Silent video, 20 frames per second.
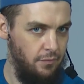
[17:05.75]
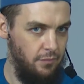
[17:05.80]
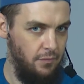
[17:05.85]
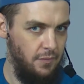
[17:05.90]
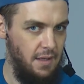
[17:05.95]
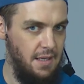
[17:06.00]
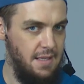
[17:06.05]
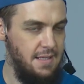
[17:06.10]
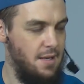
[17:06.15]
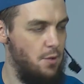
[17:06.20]

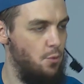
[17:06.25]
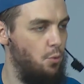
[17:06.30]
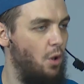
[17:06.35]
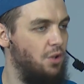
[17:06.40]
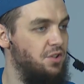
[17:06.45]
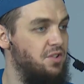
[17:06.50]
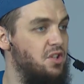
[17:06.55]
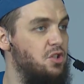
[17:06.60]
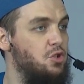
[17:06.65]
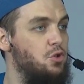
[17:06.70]
And he said,
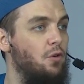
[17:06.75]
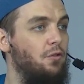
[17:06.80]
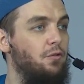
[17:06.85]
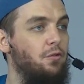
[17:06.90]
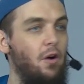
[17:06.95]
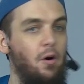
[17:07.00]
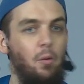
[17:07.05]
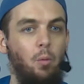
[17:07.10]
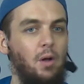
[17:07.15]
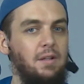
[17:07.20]
what
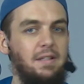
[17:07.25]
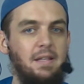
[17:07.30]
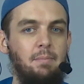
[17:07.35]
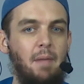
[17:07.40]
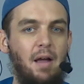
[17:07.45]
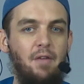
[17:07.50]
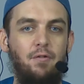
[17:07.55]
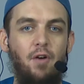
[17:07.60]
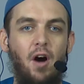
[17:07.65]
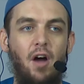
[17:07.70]
did
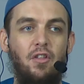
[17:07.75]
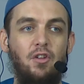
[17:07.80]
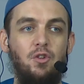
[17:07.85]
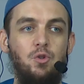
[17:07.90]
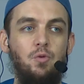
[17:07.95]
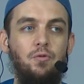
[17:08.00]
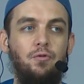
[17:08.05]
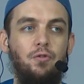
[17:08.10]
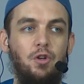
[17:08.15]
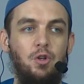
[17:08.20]
my father
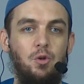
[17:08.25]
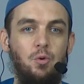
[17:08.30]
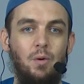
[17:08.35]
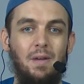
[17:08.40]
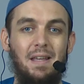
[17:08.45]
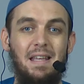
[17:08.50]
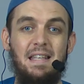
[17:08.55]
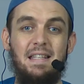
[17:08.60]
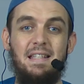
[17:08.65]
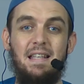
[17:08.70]
do for you?
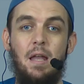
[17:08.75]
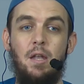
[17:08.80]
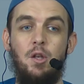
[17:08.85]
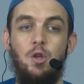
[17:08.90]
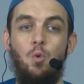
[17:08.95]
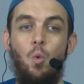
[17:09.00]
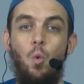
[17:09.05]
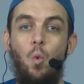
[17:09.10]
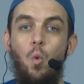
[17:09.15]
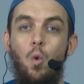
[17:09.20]
He said,
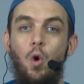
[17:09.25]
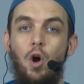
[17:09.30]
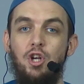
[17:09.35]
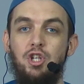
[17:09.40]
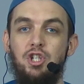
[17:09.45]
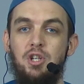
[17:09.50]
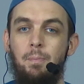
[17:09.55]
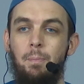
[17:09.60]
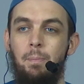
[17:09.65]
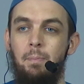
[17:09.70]

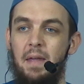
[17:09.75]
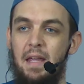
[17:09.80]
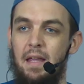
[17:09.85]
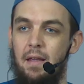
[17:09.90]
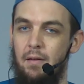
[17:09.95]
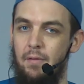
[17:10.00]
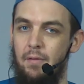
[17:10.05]
worship me.